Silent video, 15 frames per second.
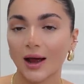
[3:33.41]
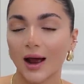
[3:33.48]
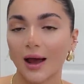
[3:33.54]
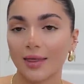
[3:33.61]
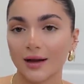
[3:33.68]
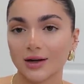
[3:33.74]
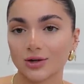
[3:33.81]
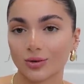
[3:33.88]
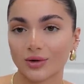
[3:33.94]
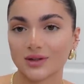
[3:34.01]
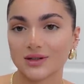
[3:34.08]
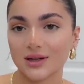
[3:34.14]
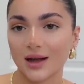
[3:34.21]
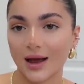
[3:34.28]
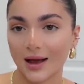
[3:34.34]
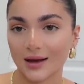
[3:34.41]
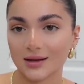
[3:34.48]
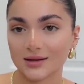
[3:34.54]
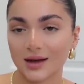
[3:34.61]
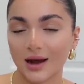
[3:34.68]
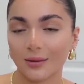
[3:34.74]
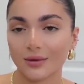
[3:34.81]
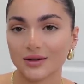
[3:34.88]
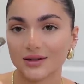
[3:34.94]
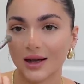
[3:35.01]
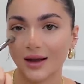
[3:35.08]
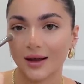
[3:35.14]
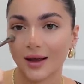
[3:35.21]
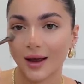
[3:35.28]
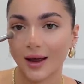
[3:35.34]
and then towards the end, I will
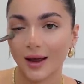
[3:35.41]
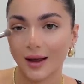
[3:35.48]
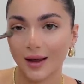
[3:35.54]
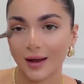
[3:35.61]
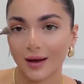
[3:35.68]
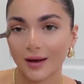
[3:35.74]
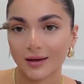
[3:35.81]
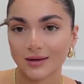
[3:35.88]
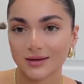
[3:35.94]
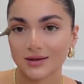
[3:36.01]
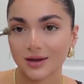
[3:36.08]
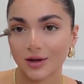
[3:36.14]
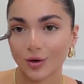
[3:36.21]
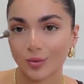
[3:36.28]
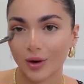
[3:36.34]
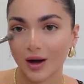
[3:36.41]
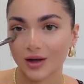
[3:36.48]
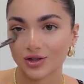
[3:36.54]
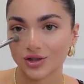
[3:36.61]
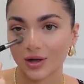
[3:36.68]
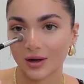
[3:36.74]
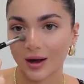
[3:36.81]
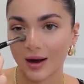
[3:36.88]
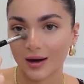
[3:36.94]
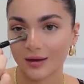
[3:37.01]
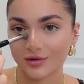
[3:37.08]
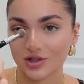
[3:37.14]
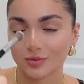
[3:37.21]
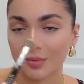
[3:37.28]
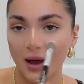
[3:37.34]
take a concealer brush and kind of
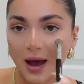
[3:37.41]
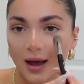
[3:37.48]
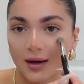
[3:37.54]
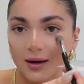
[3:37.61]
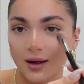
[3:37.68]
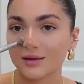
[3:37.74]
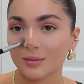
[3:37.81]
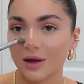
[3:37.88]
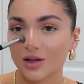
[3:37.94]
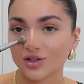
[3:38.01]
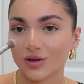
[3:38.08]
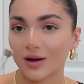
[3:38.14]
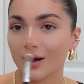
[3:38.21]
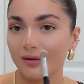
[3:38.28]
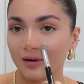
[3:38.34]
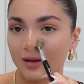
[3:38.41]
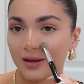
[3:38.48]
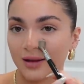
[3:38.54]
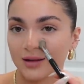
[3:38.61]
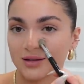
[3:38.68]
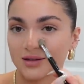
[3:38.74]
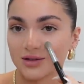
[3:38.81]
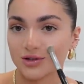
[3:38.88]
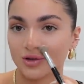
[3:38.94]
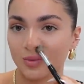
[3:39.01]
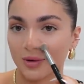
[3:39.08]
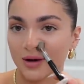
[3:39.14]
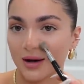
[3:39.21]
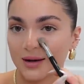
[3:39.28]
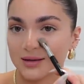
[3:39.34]
just pat to make sure that everything is
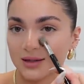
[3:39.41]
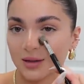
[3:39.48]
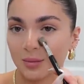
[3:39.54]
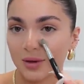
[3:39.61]
super nicely